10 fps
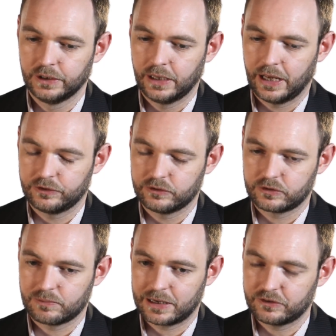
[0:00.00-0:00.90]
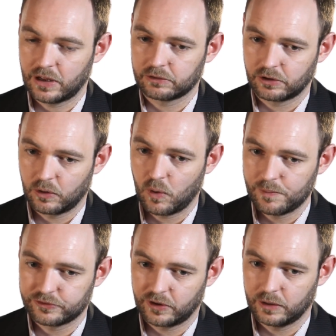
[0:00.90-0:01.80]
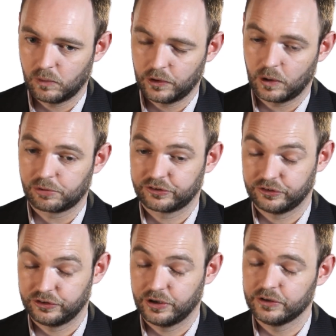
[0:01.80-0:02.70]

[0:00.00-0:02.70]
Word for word: And to manage that on our website, what the Opera House has done